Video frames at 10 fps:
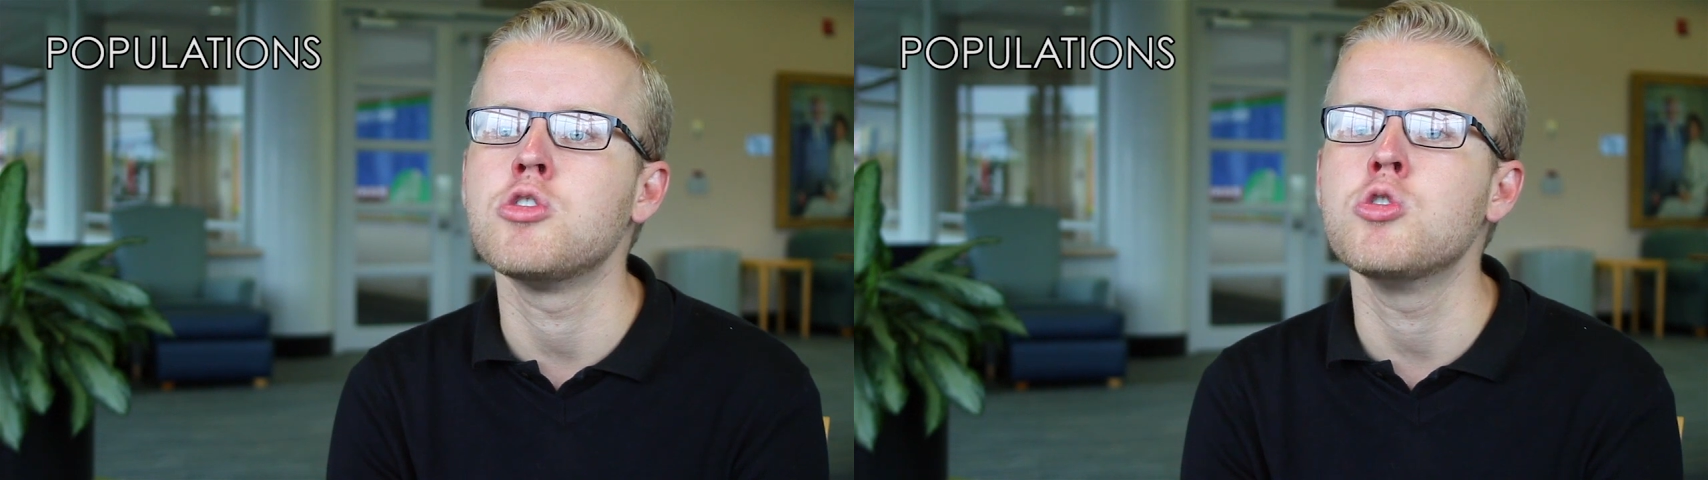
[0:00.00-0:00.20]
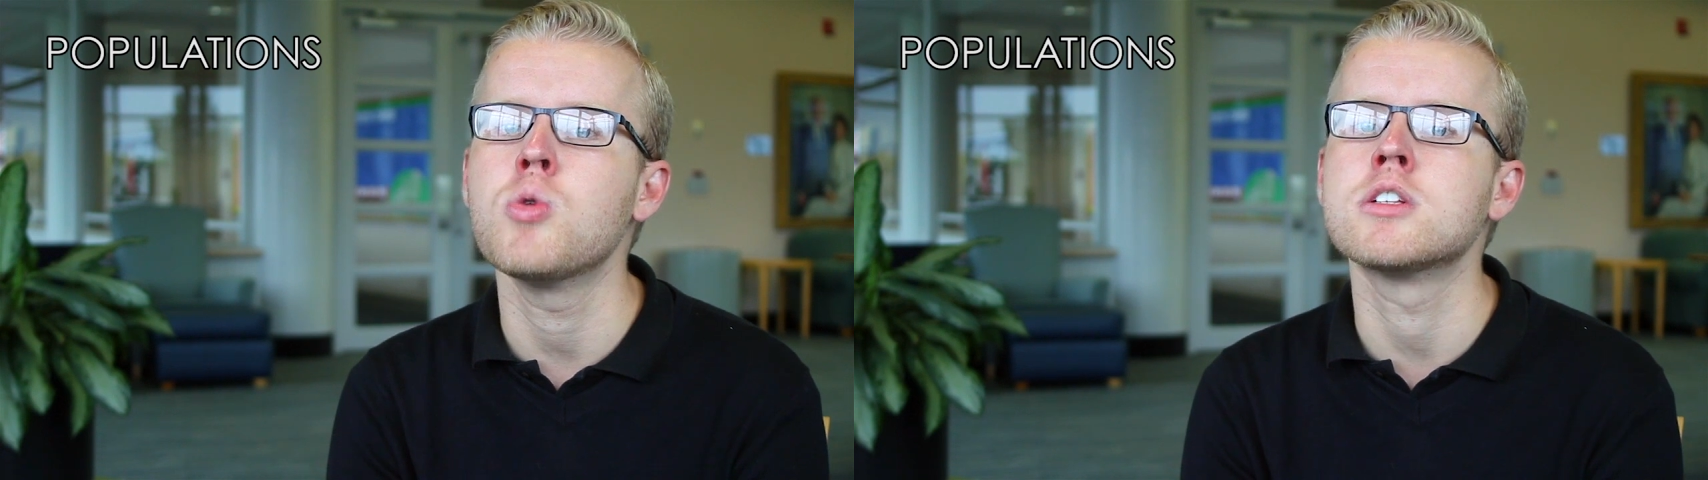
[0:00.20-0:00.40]

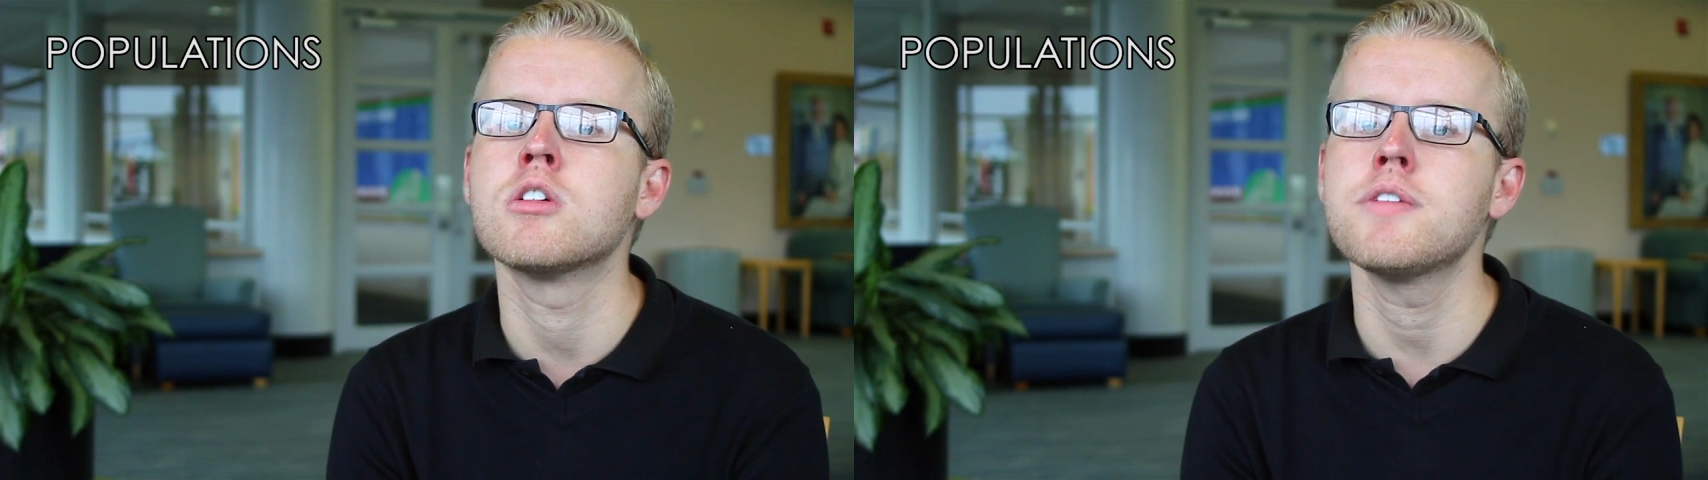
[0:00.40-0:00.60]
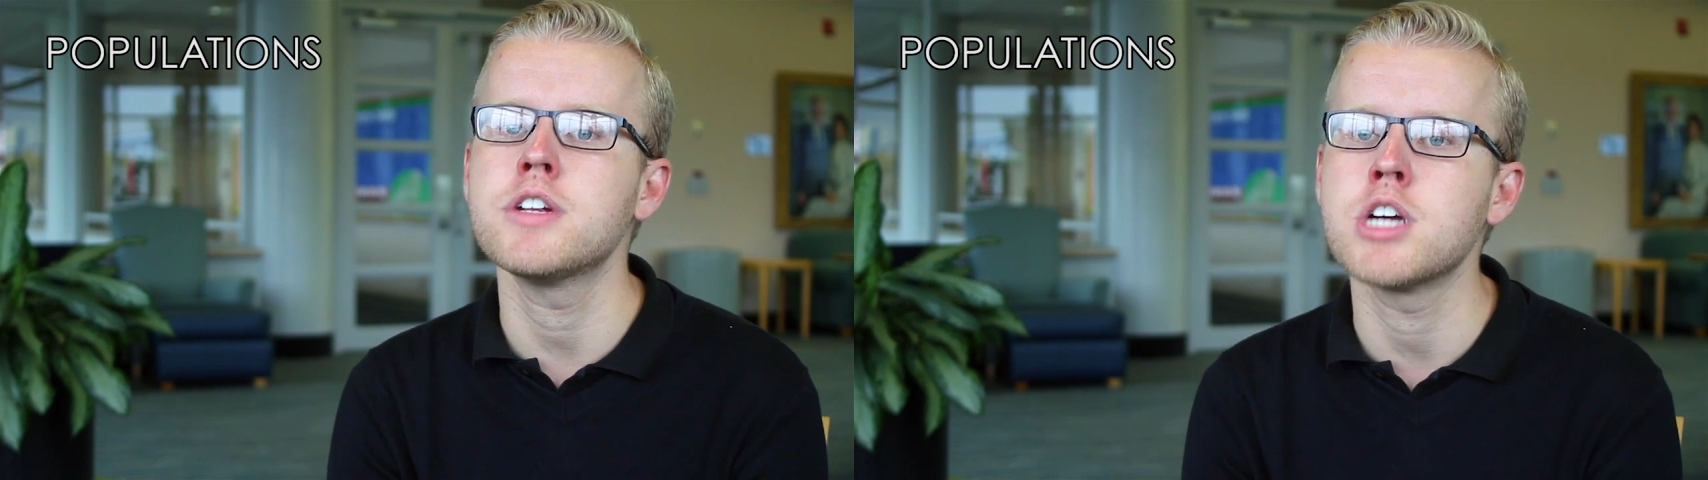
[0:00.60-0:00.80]
do as
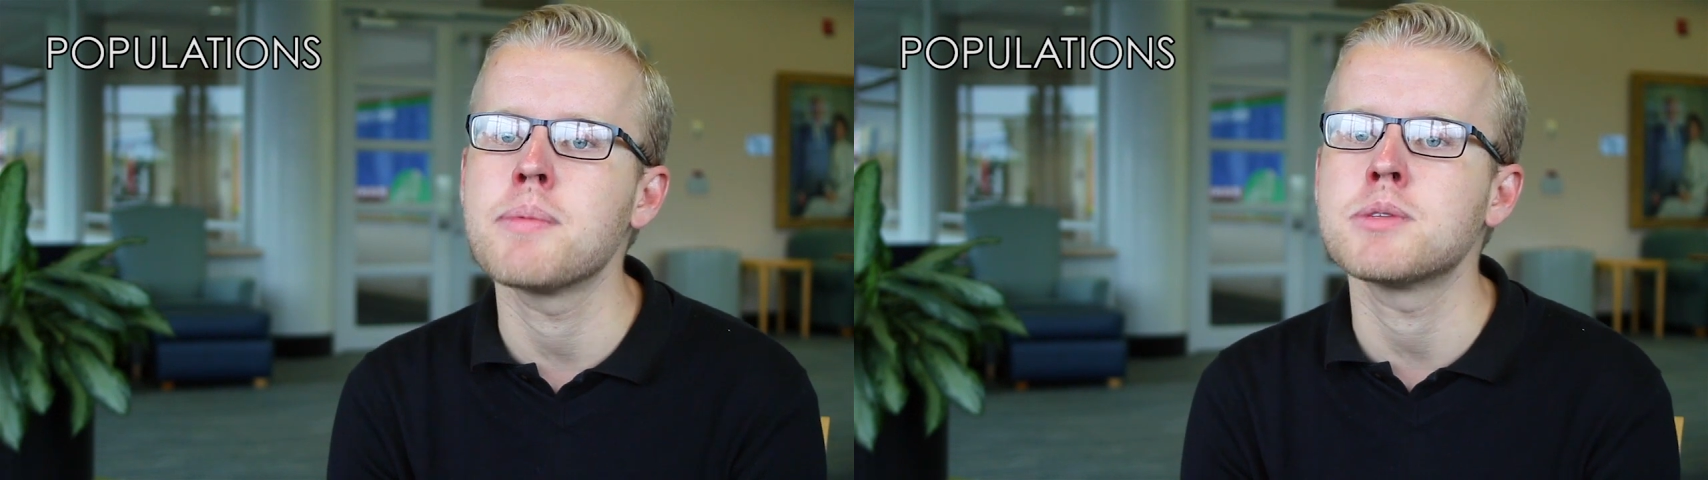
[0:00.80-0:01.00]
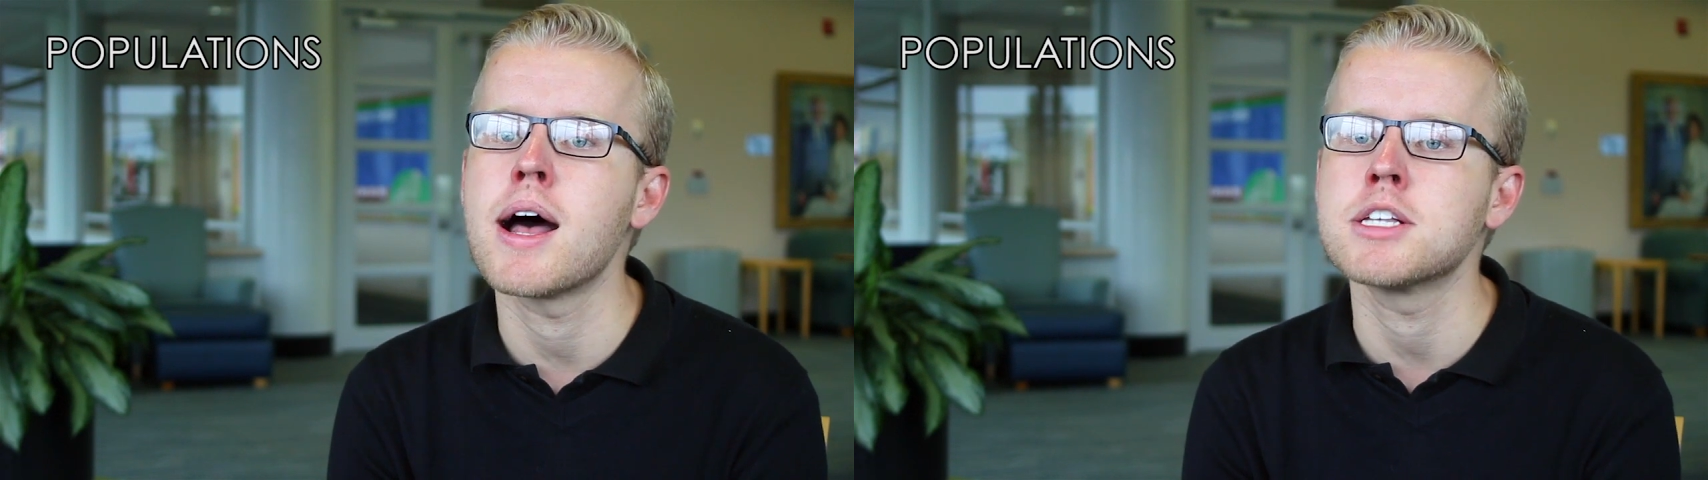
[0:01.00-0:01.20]
good of a
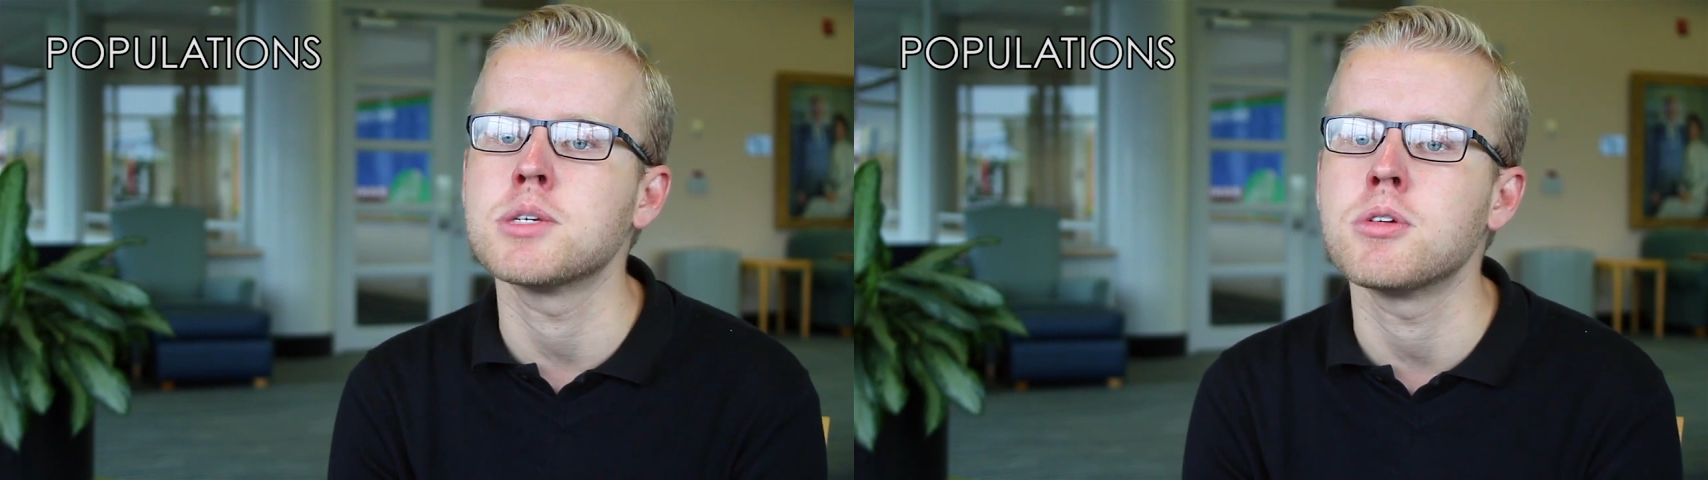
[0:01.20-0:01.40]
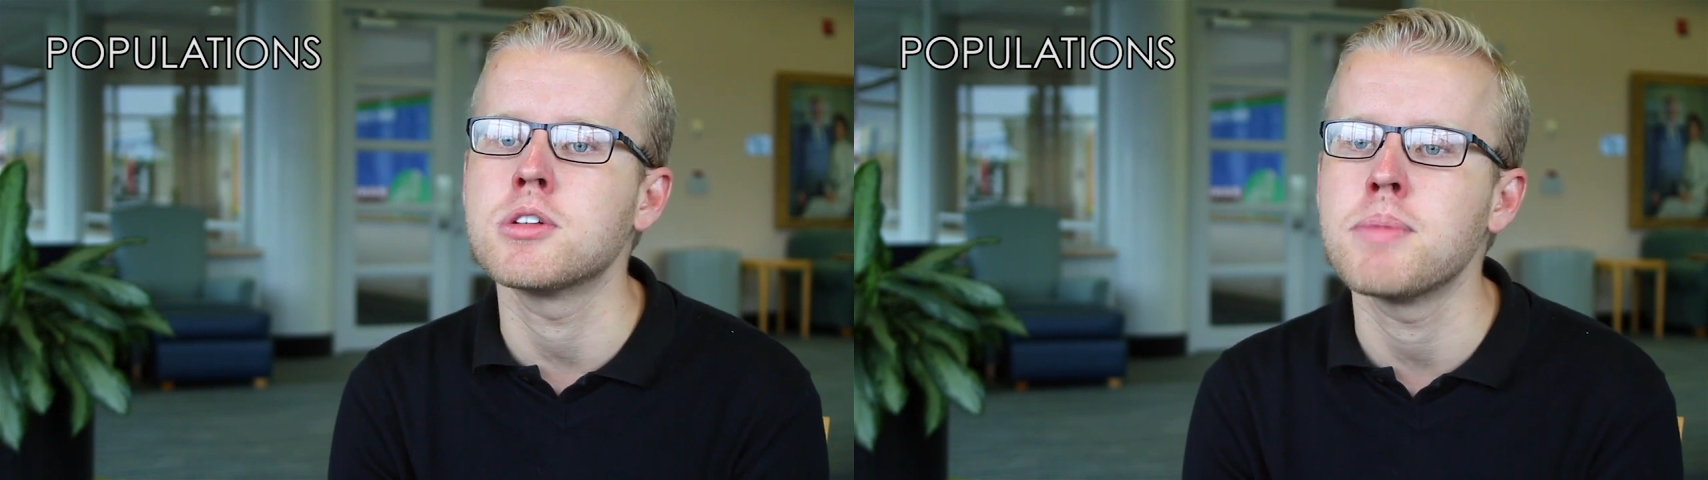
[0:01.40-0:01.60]
job as possible